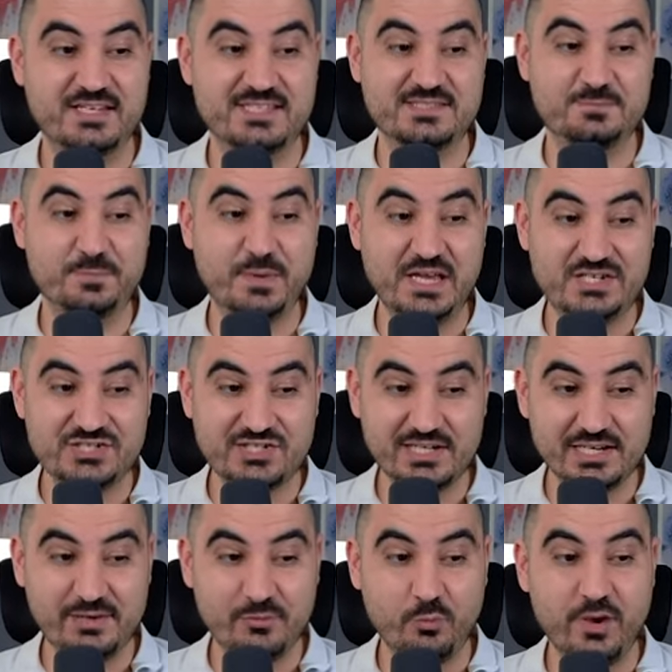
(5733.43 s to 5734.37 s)
and
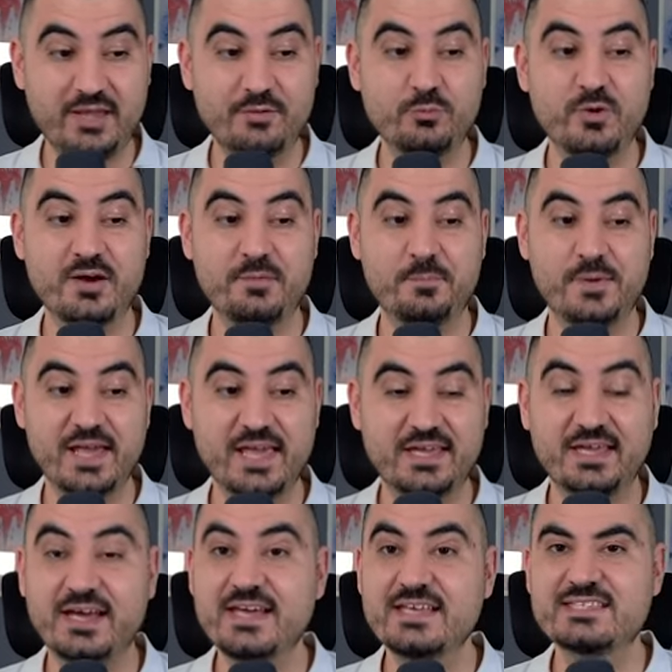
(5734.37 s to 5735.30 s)
especially when we're
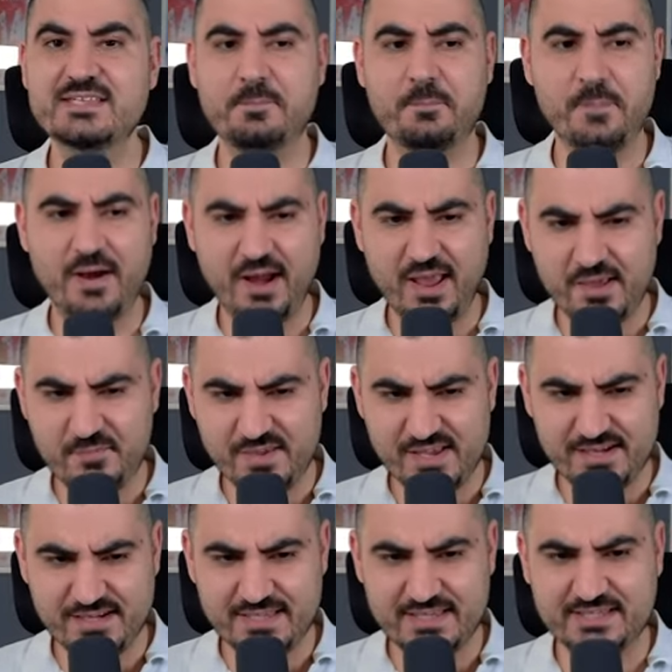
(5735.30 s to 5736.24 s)
playing as a
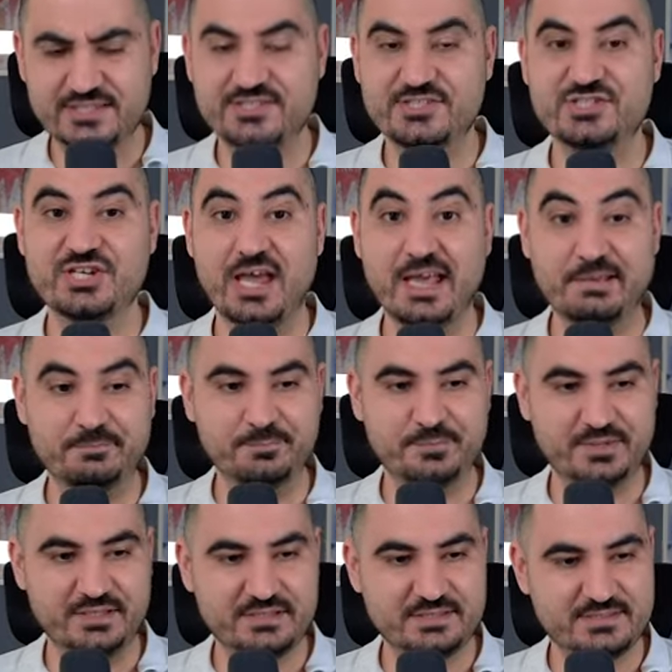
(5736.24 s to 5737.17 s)
Premier League
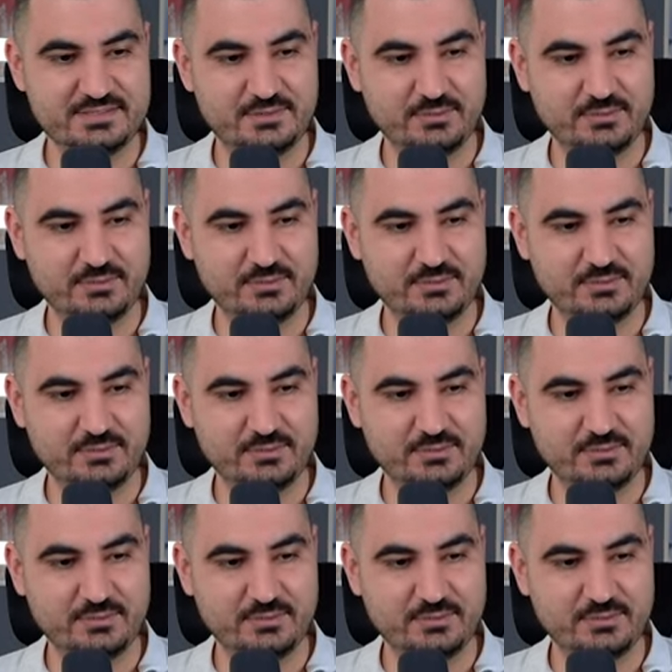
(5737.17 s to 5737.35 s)
champion.